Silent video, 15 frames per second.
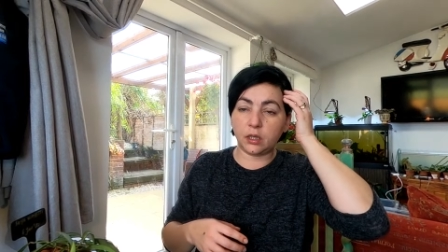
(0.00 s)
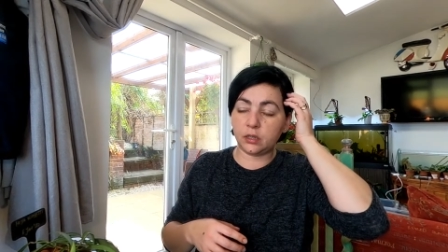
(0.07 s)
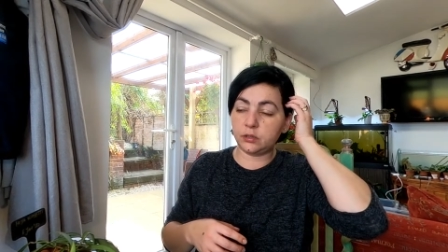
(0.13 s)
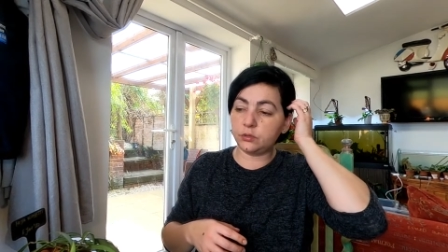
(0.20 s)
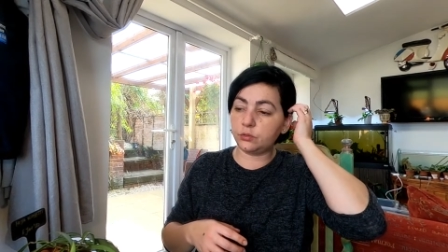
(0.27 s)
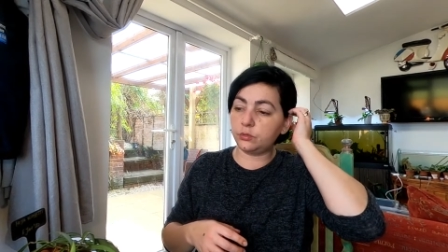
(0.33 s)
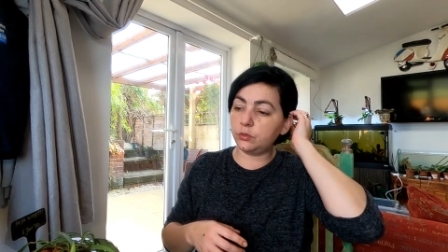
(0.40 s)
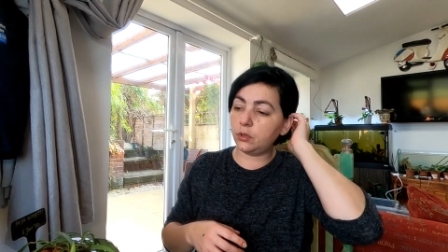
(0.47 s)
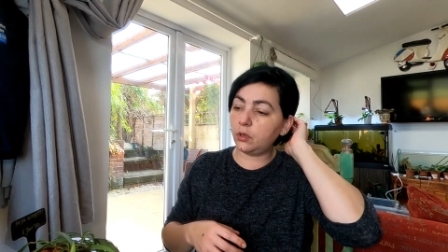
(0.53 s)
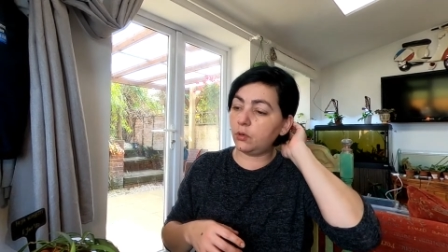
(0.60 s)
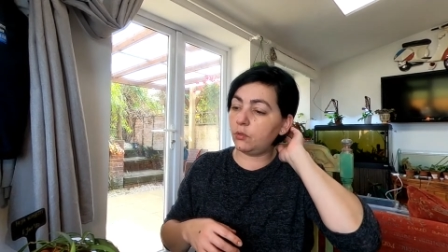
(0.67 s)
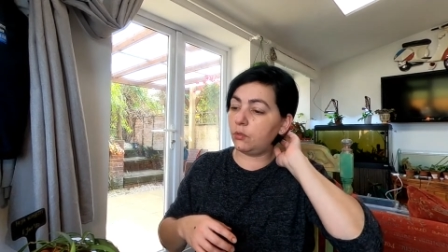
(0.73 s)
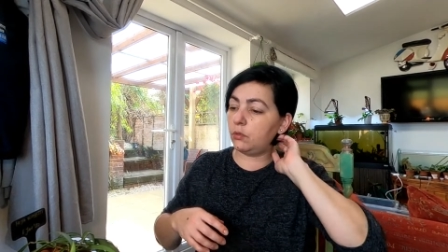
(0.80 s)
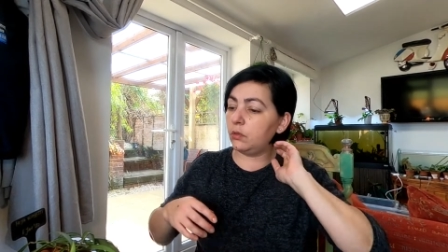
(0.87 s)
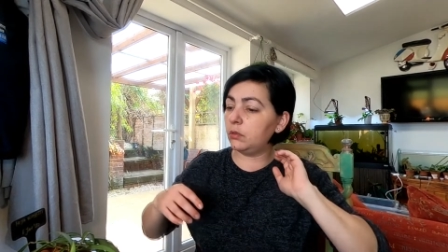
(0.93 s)
I don't
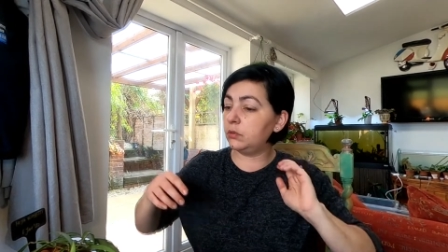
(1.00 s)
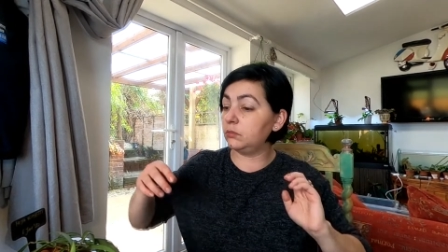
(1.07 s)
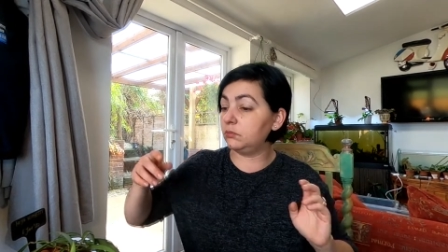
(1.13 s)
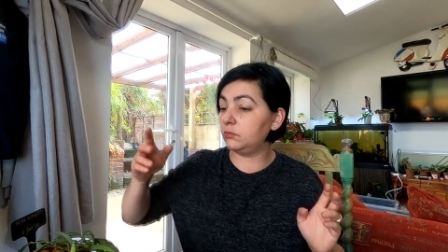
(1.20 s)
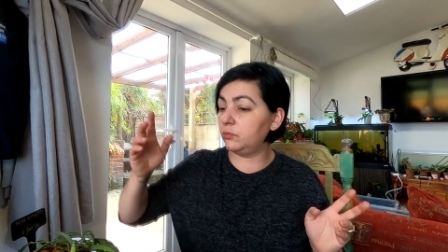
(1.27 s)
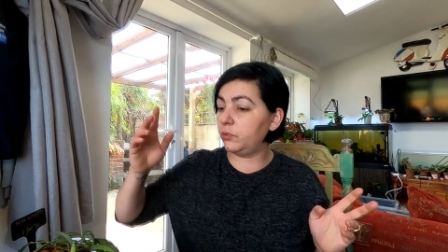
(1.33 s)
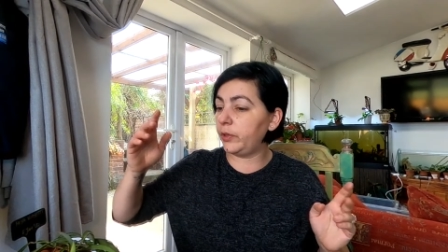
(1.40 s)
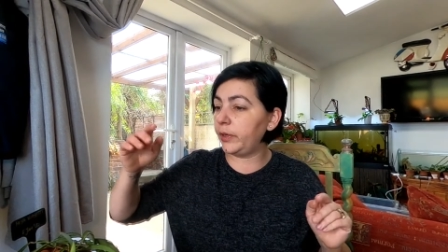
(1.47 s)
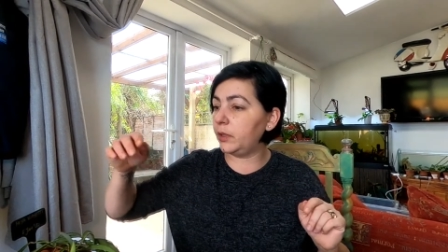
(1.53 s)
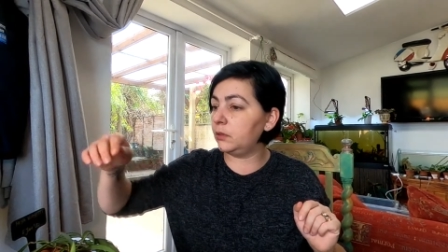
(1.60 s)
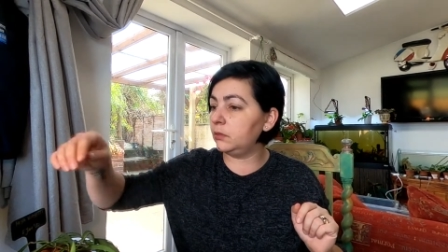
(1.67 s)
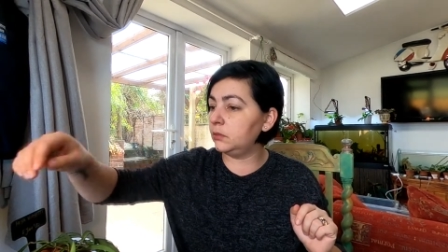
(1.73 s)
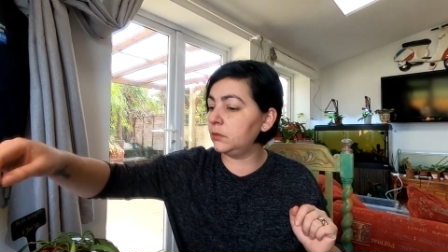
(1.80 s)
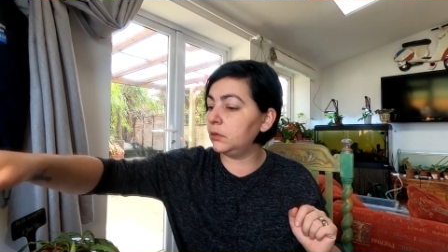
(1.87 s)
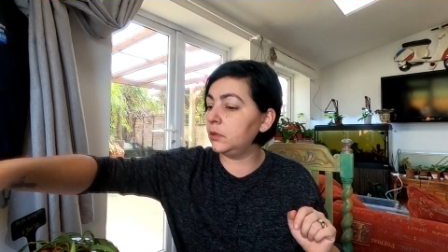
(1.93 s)
know
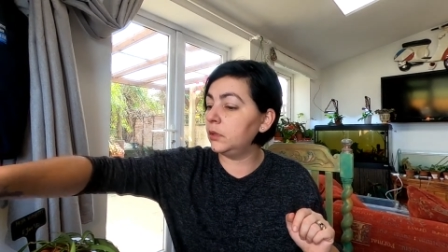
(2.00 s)
when.